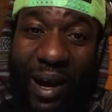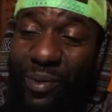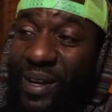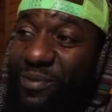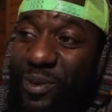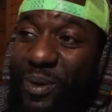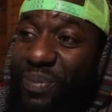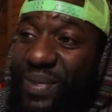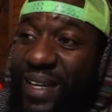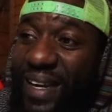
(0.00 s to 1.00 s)
I went
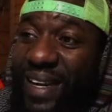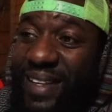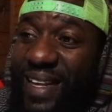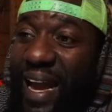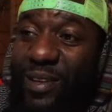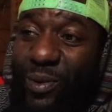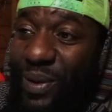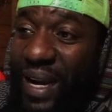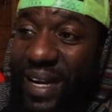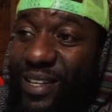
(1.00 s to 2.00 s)
from not
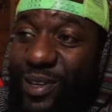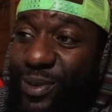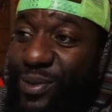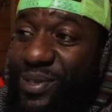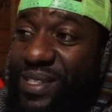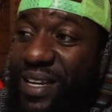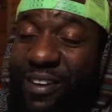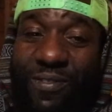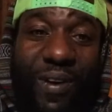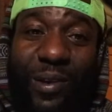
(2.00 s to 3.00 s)
knowing how to use
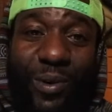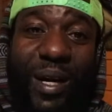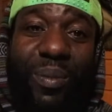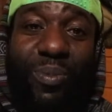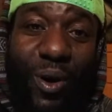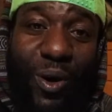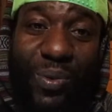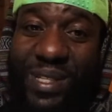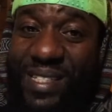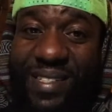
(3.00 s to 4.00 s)
Final Cut Pro,
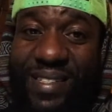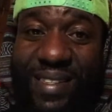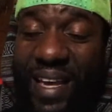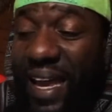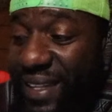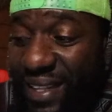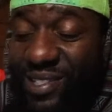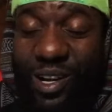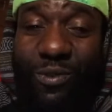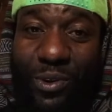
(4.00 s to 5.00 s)
which is the
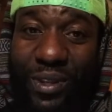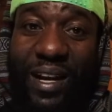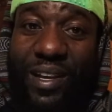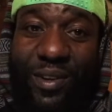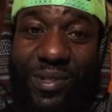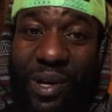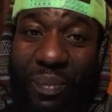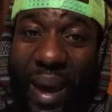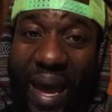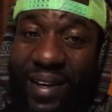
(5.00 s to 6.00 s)
editing software that I use
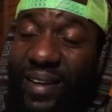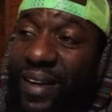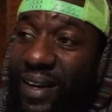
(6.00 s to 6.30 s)
on Mac,